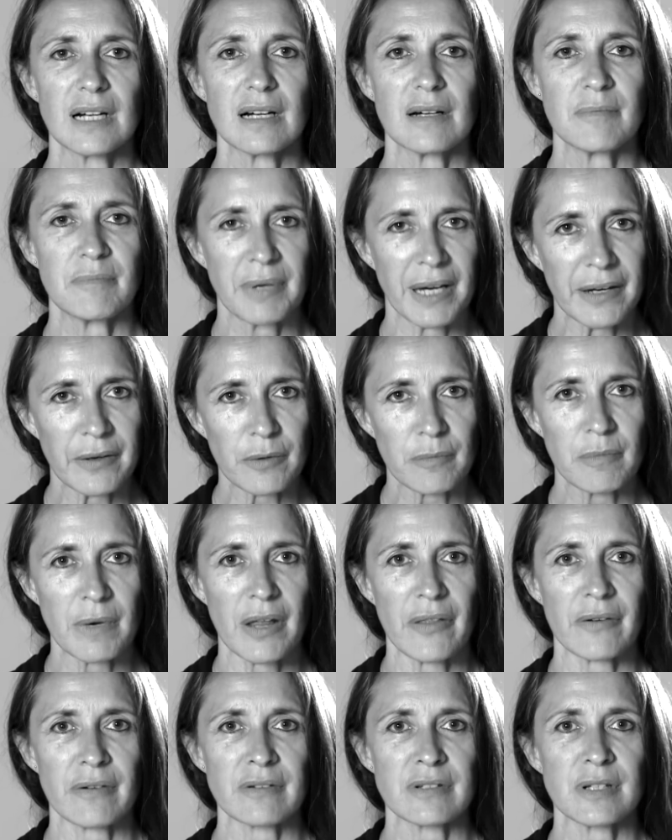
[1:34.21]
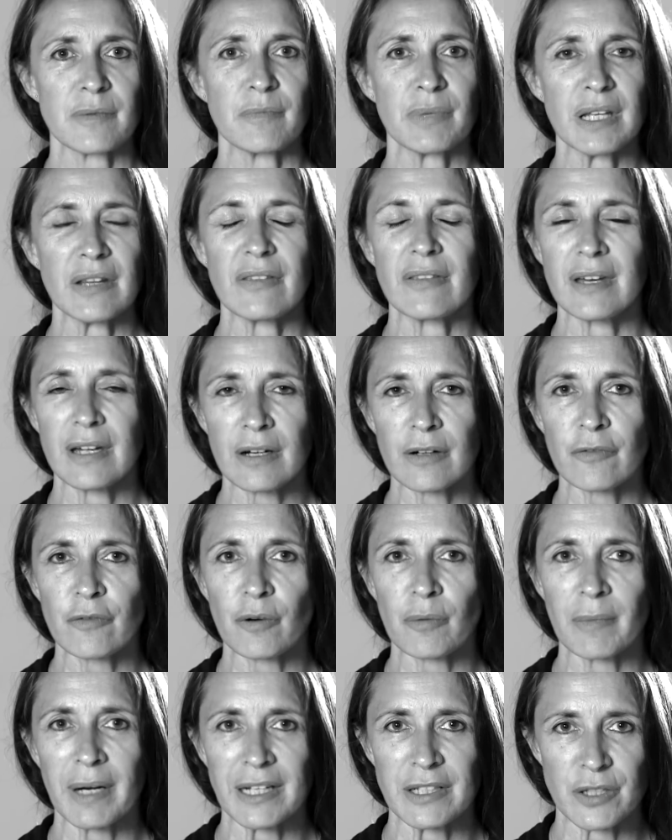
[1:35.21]
a better mother, to be there
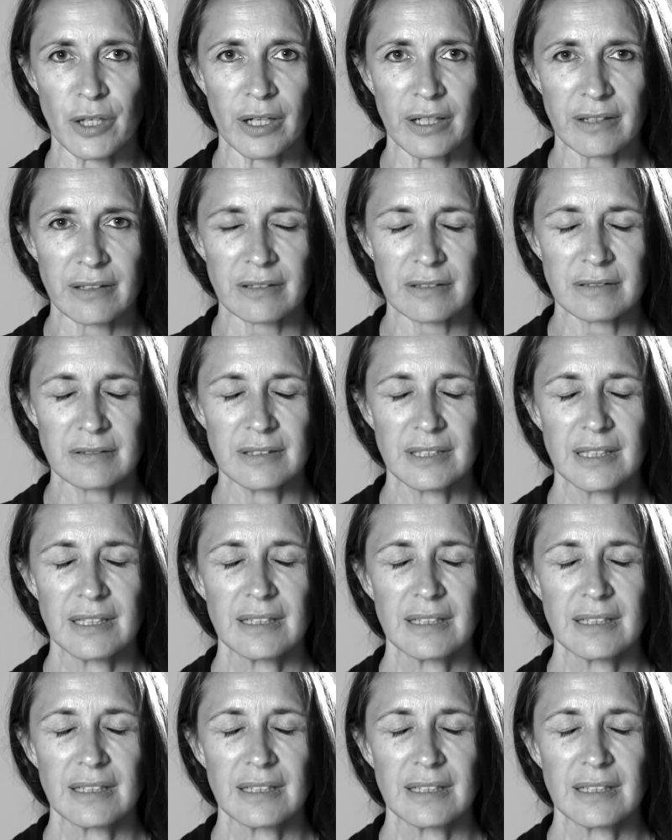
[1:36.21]
for my daughter.